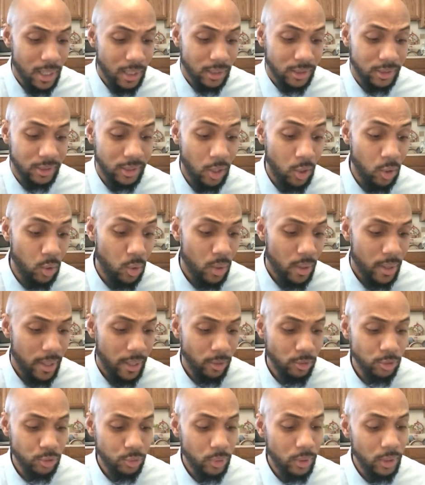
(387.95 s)
So
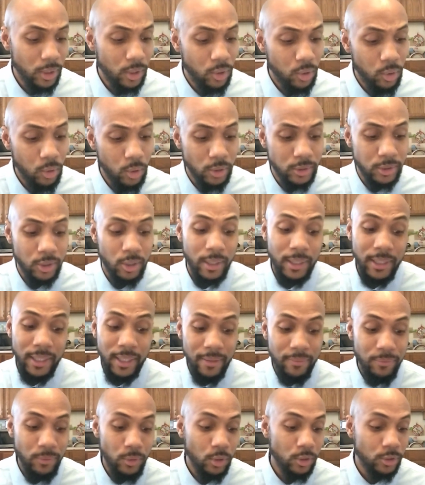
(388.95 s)
it was really cool. So they
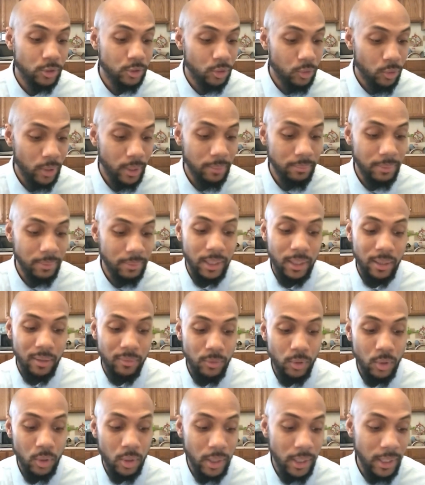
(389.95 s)
give you a script, they
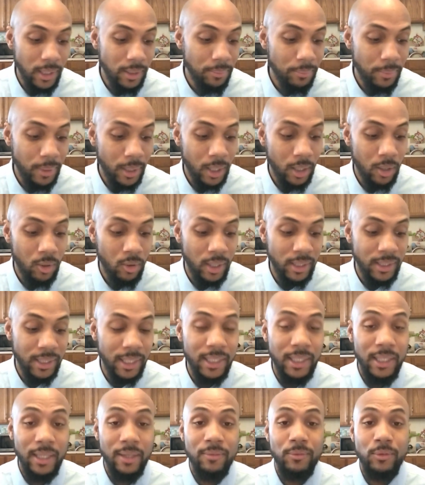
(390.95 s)
give you an email, and
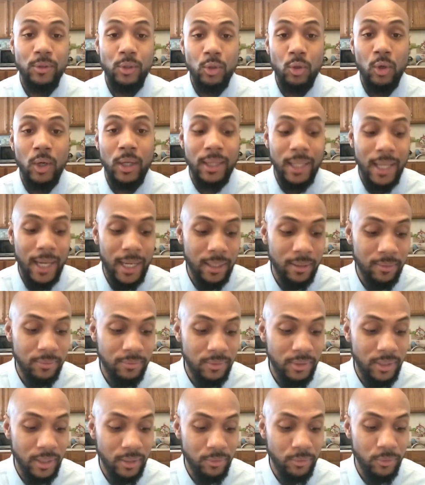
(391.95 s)
they give you a lot of
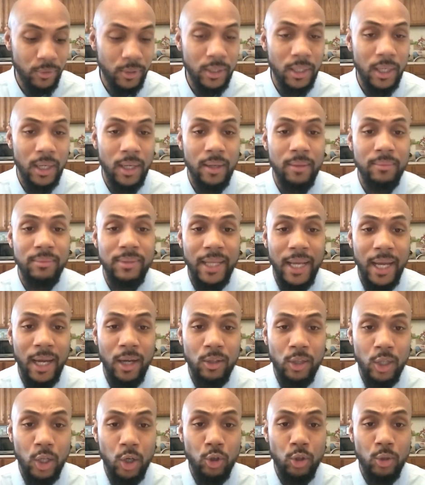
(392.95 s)
different
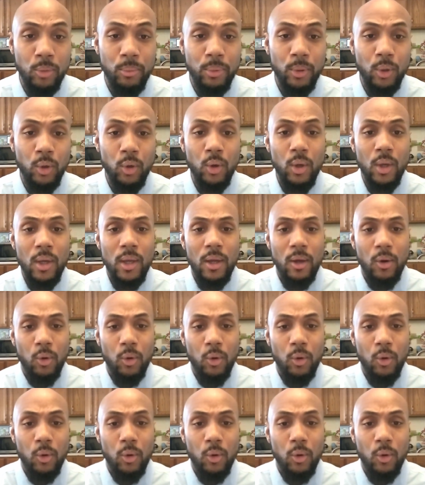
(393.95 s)
downloadable,